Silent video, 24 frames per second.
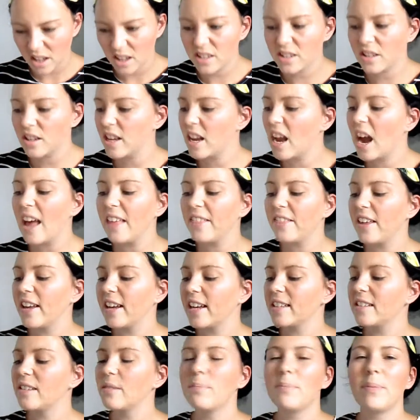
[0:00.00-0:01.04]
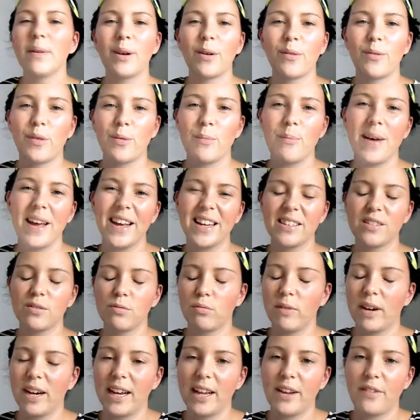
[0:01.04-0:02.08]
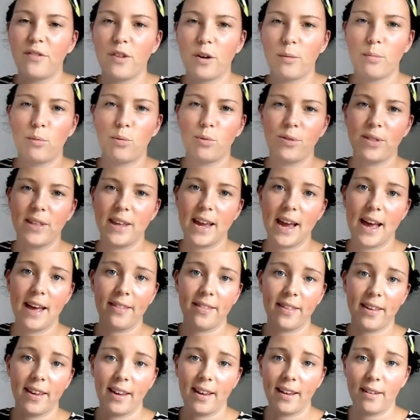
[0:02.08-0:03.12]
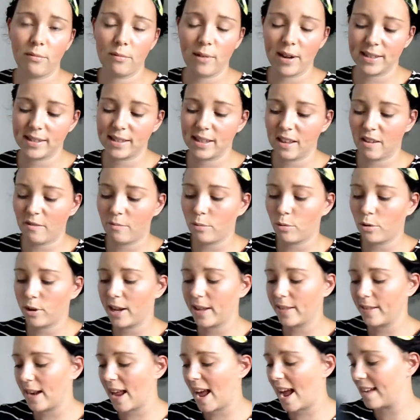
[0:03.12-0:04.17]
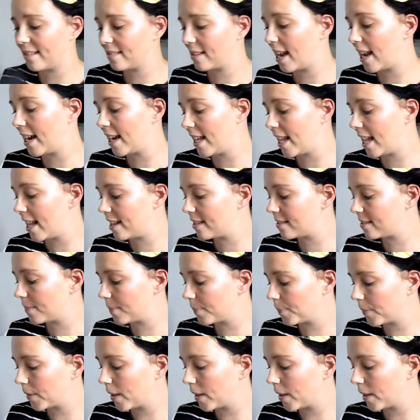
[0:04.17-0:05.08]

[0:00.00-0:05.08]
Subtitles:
So yeah, I think it's a bit of a mix really from all the other ones that they've brought out in the last 80 years.